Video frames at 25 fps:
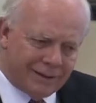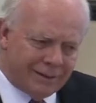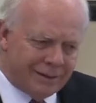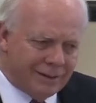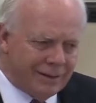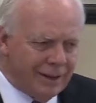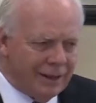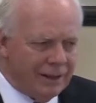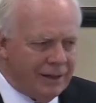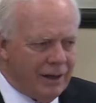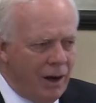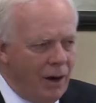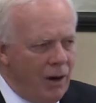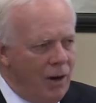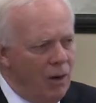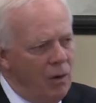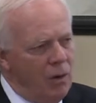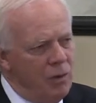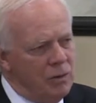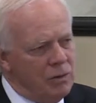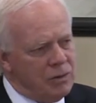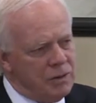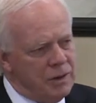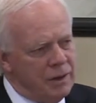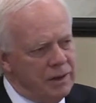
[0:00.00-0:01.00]
dig
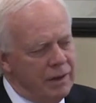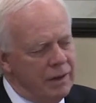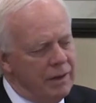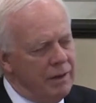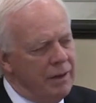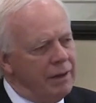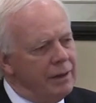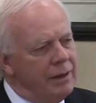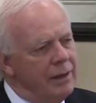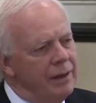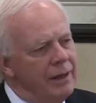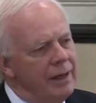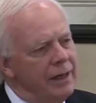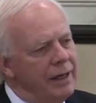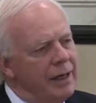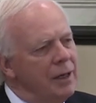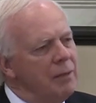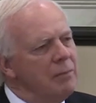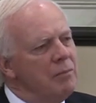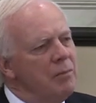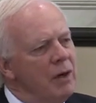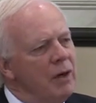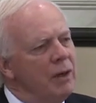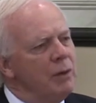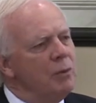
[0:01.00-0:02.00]
holes into the clay
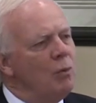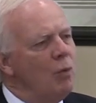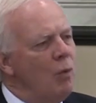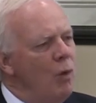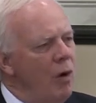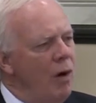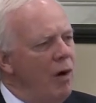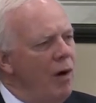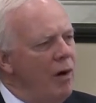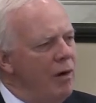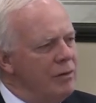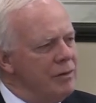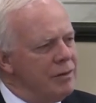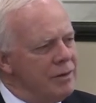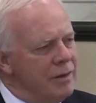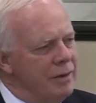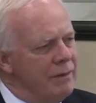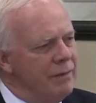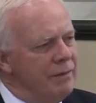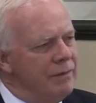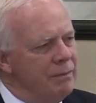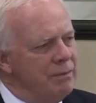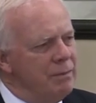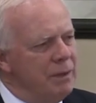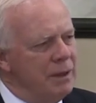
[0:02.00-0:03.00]
and mud walls
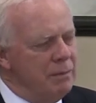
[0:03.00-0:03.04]
of